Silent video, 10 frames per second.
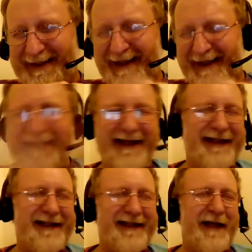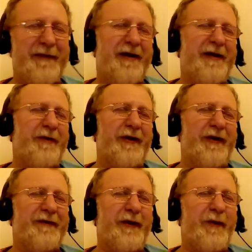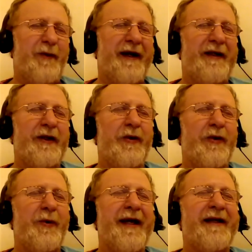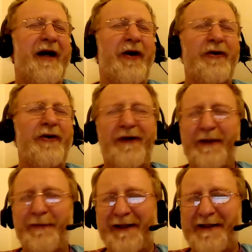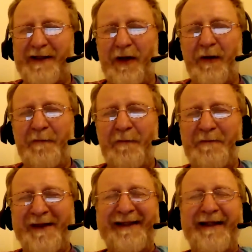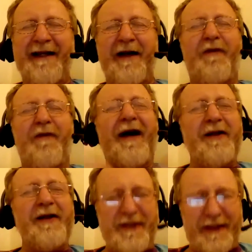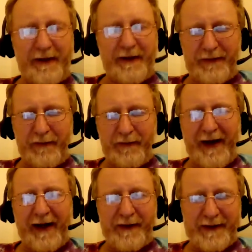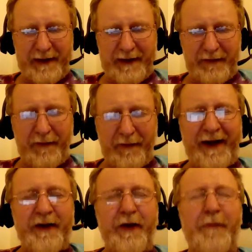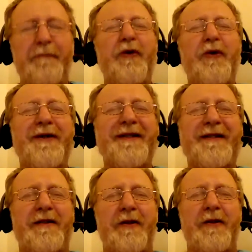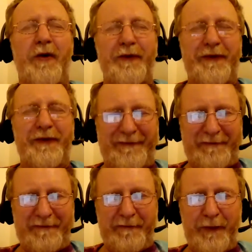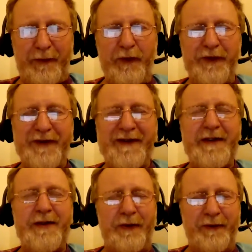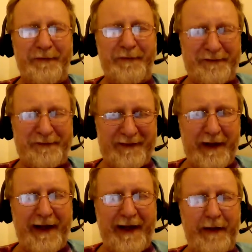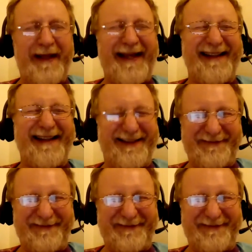And it can be not beautiful when you get out of harmony. So find yourself, find yourself, find your purest note, purest tune, and play it.